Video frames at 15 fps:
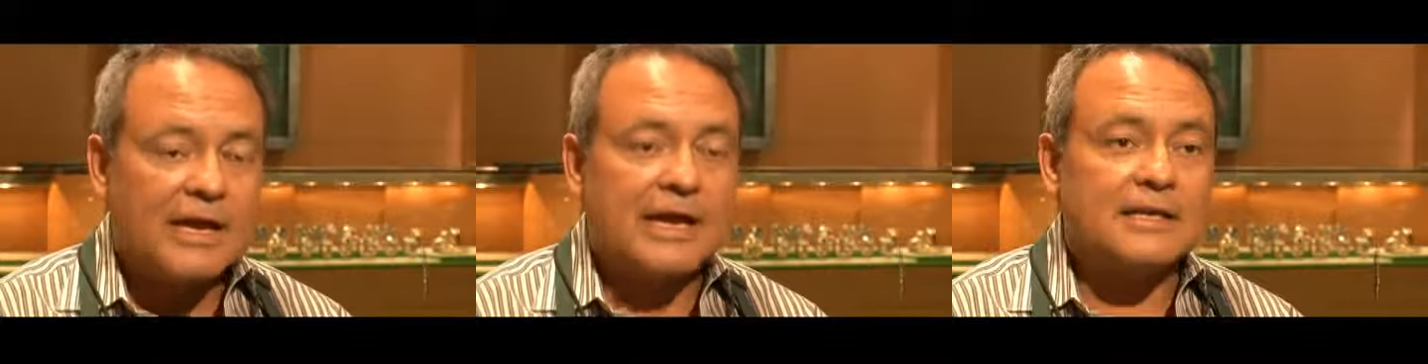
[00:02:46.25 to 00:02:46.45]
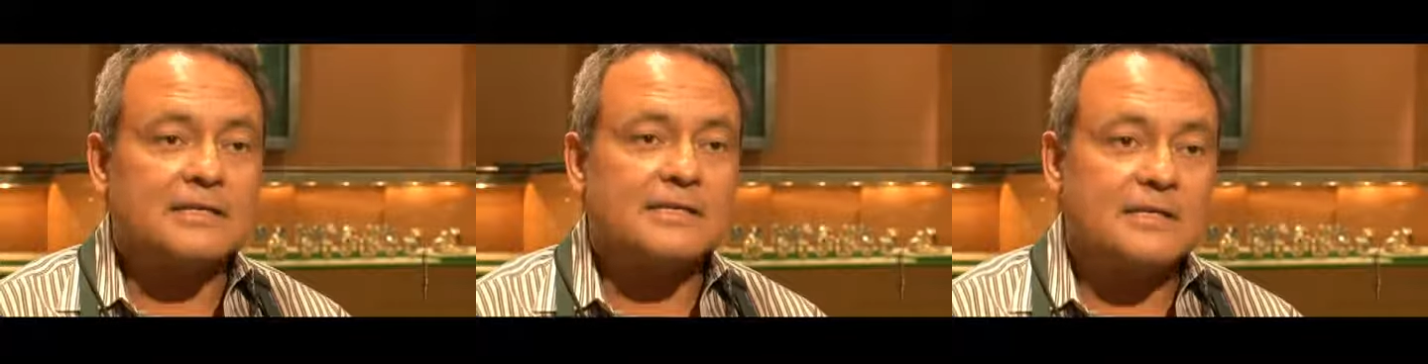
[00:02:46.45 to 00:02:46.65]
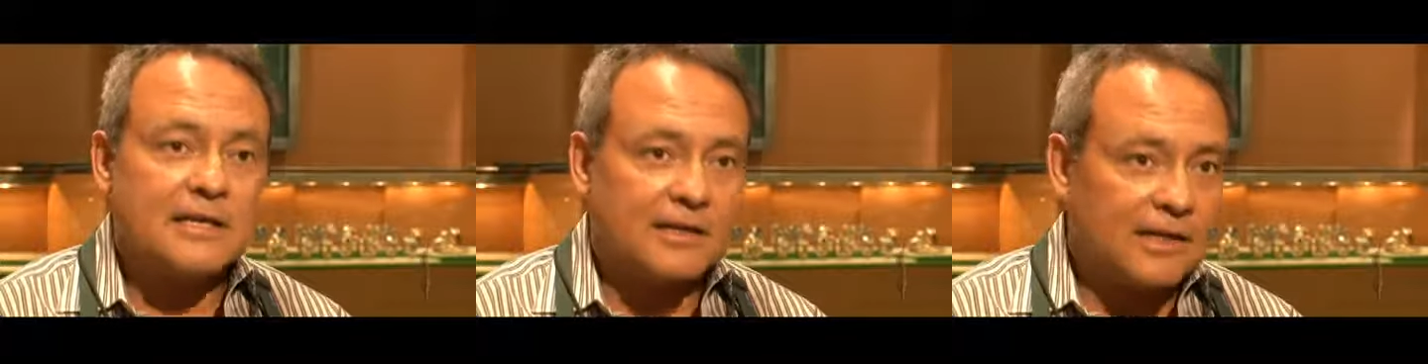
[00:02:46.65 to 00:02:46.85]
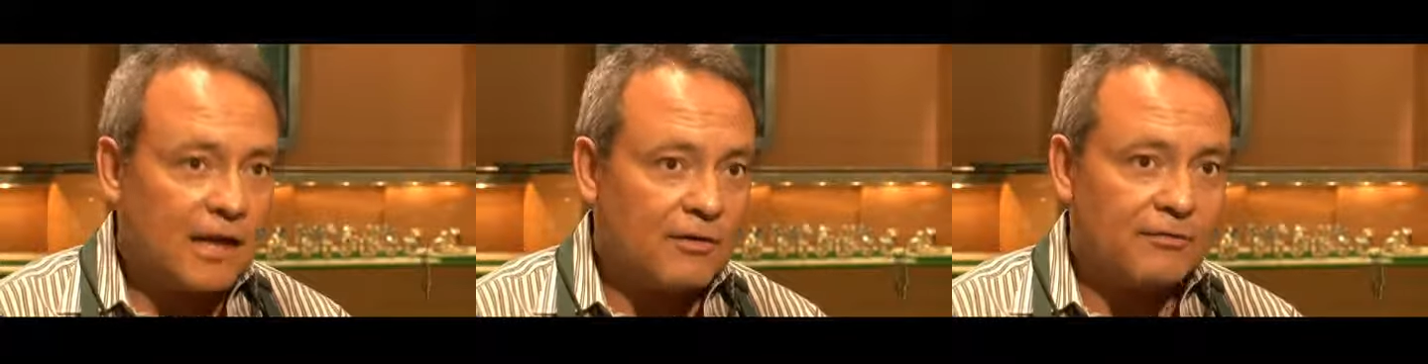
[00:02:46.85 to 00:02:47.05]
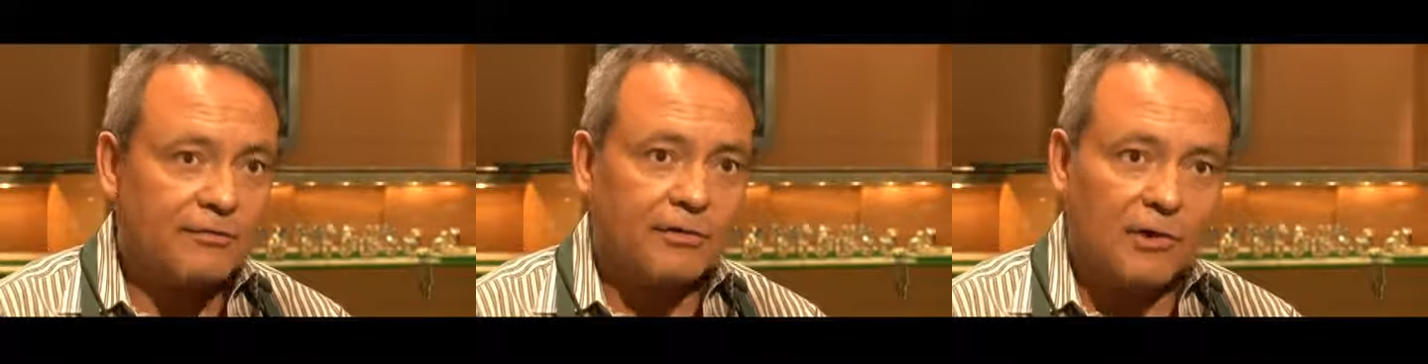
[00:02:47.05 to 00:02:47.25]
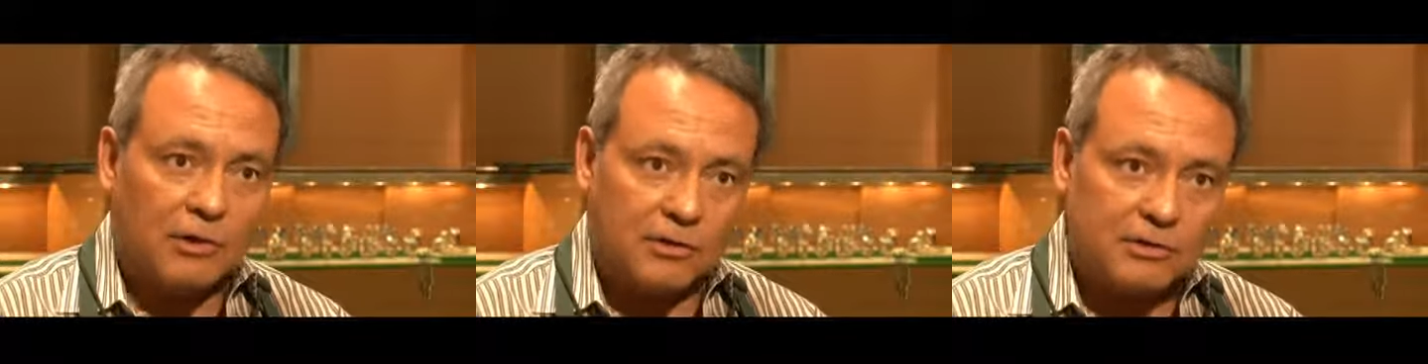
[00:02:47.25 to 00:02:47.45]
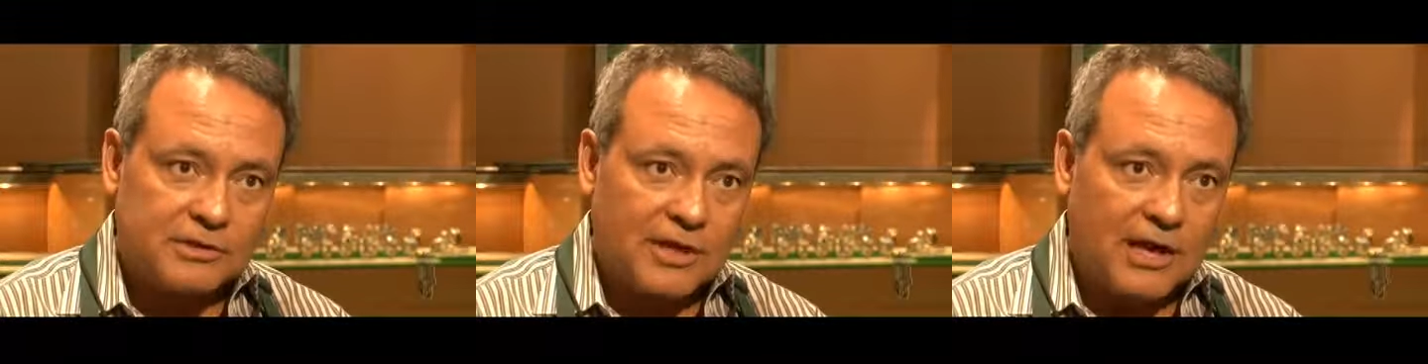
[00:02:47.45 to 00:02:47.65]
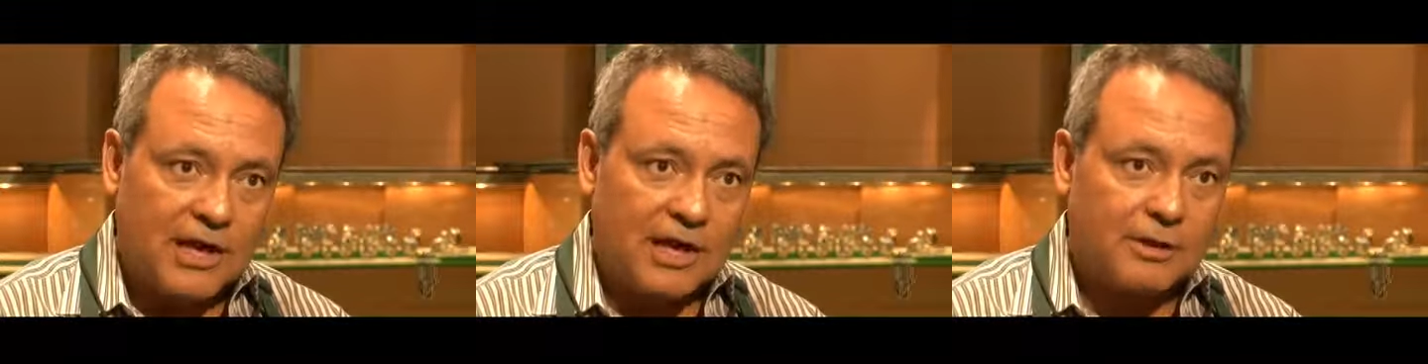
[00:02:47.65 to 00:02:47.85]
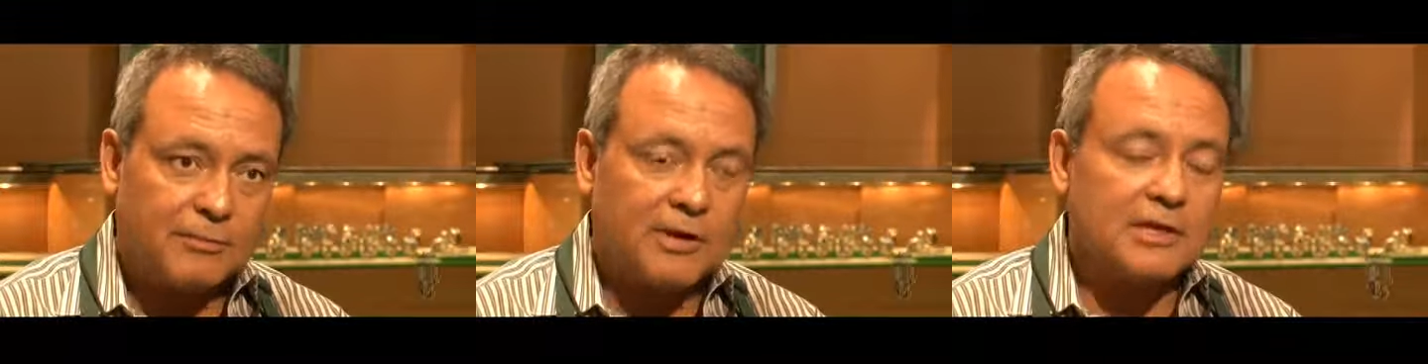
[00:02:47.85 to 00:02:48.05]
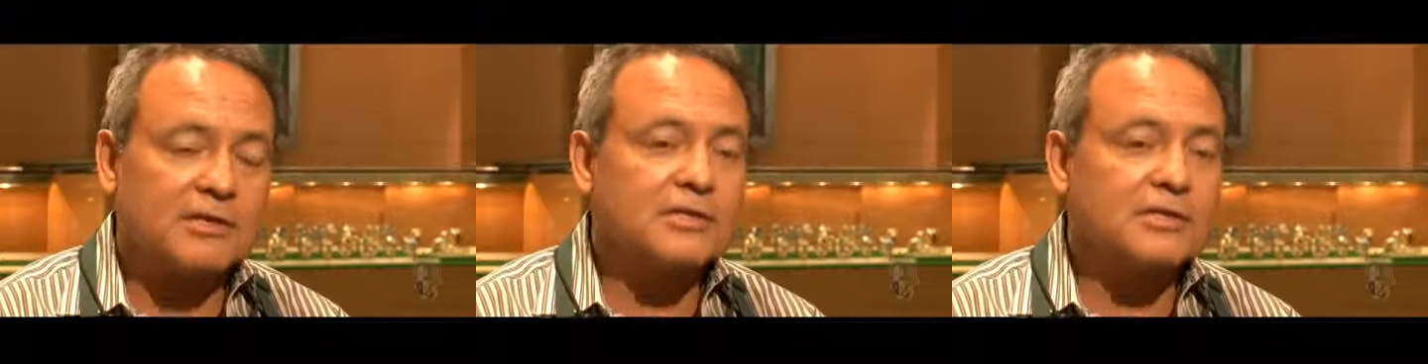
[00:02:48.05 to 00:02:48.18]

and sit down for a long time and